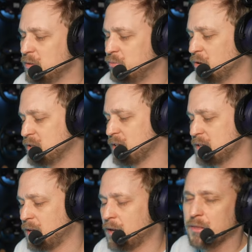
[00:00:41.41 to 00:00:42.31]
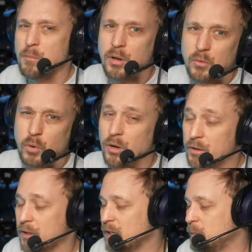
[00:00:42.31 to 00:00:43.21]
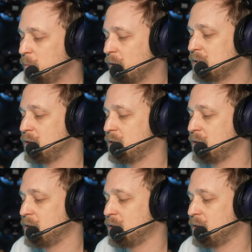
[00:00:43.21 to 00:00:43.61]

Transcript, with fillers: processing and the model will look a little bit better.